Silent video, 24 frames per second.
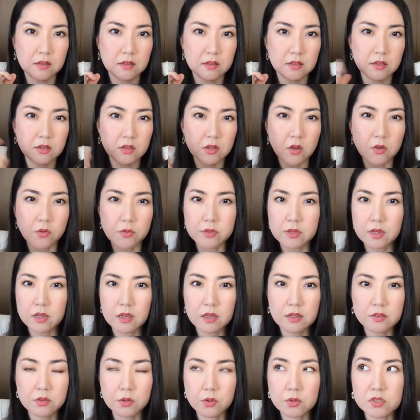
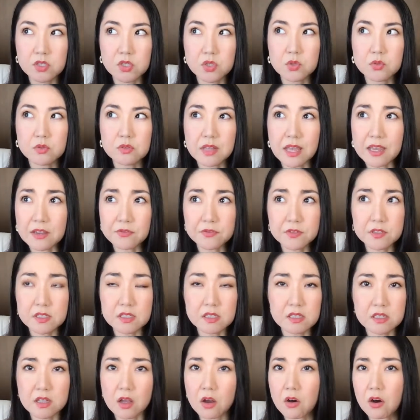Those
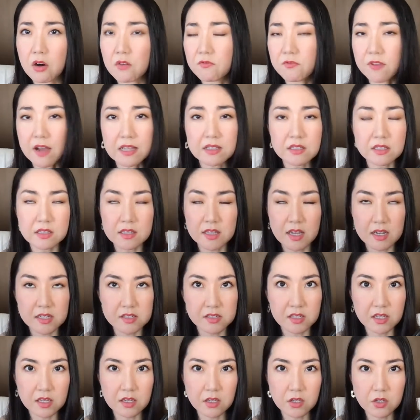leftists that are
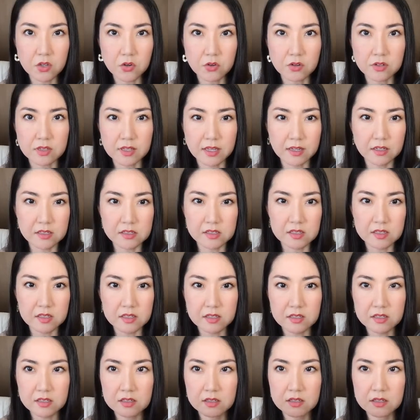vandalizing your
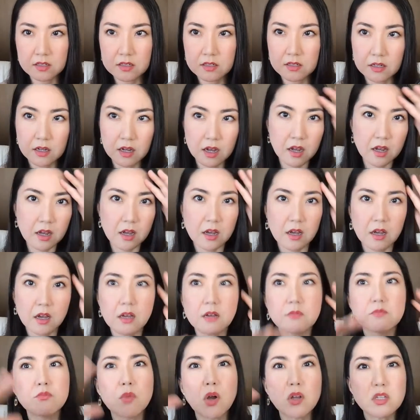legacy
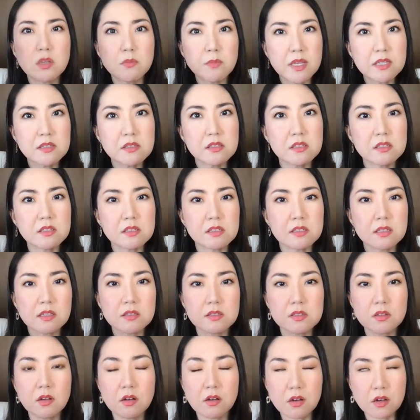monuments and
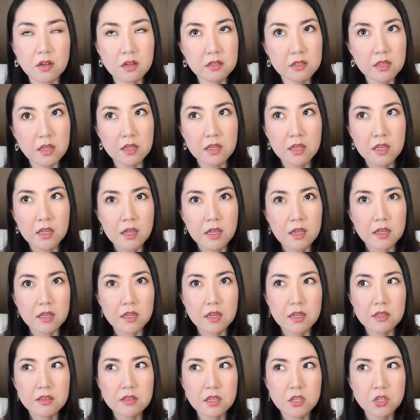so on
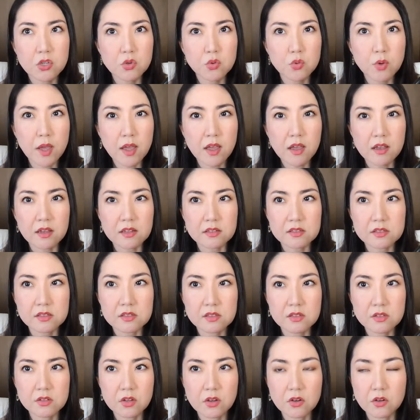in the US,
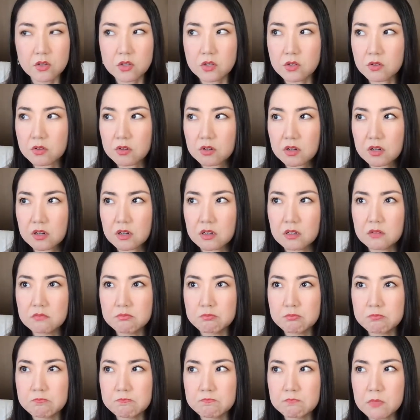your
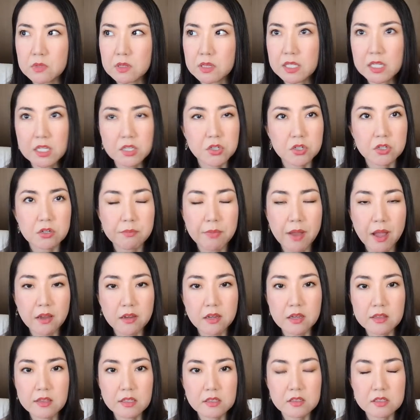leader back
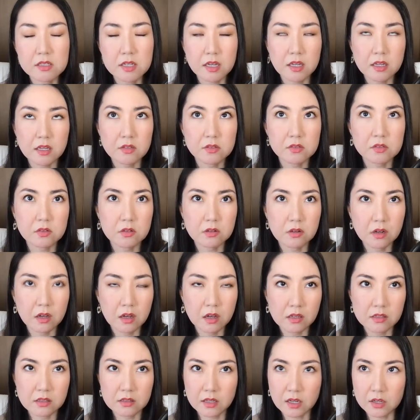in the day and so
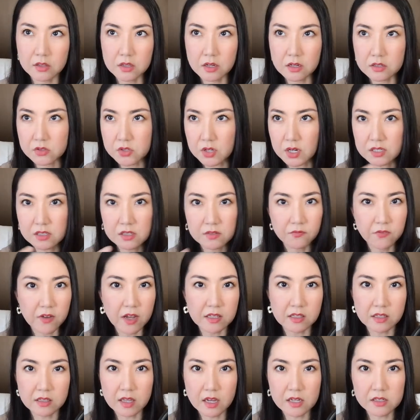on, and like they're trying to
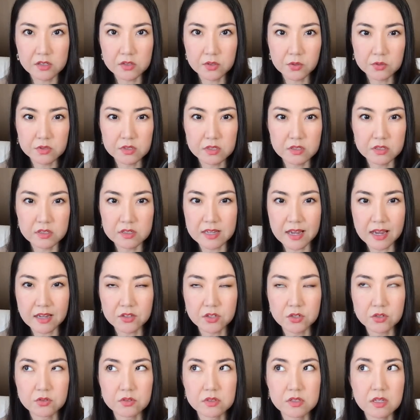vandalize those
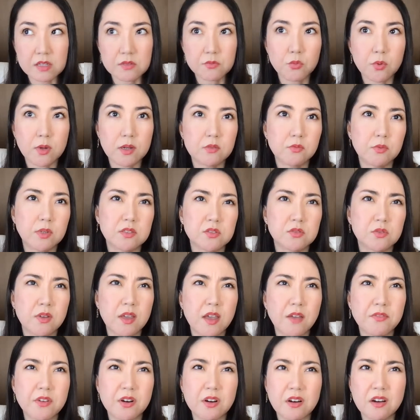statues and
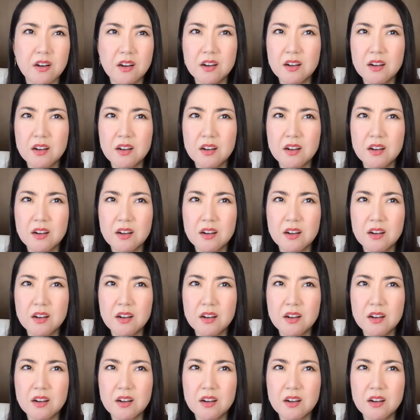whatsoever.